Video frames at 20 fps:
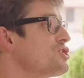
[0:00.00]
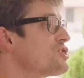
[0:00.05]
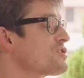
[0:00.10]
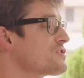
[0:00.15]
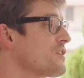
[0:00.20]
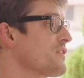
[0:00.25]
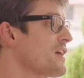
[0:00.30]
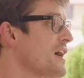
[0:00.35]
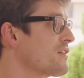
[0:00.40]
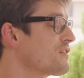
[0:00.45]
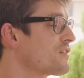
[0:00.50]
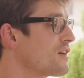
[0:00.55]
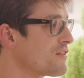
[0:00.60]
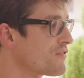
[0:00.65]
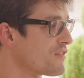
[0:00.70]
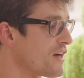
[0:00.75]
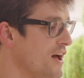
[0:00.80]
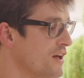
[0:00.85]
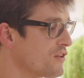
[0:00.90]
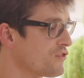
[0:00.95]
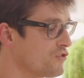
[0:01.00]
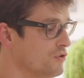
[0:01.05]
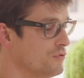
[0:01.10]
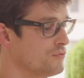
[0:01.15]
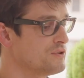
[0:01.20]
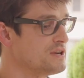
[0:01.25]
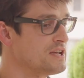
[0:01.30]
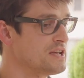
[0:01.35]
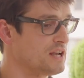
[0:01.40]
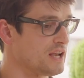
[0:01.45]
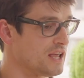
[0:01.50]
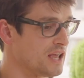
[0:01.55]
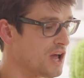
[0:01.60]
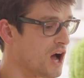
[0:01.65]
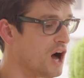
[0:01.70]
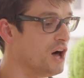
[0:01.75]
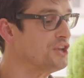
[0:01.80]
just on the outside of that to really